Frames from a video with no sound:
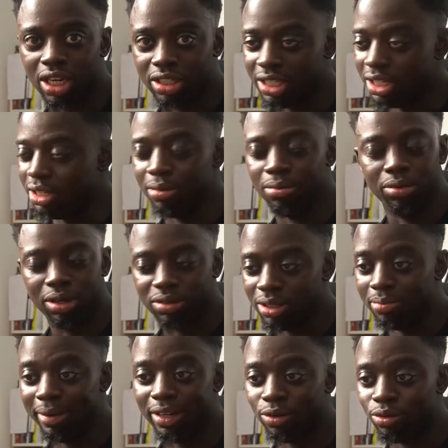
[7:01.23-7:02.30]
and I was
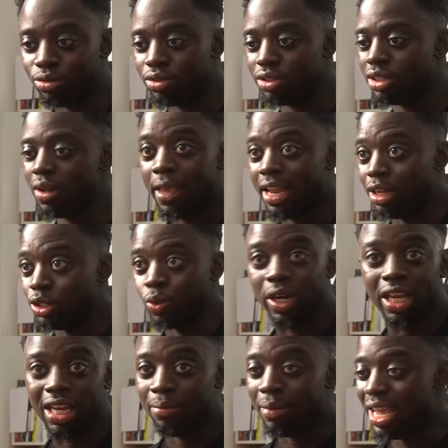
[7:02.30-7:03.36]

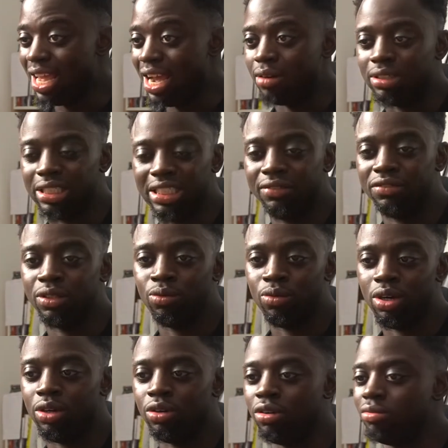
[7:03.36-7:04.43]
working them 8-hour shifts and
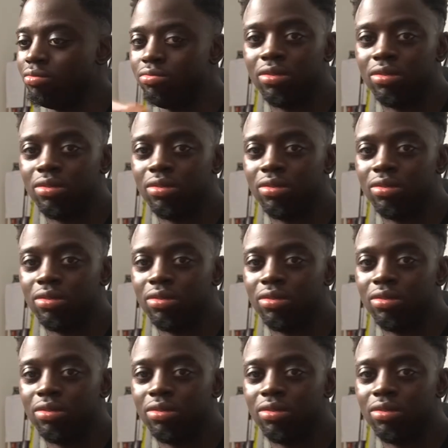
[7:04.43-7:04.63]
whatnot,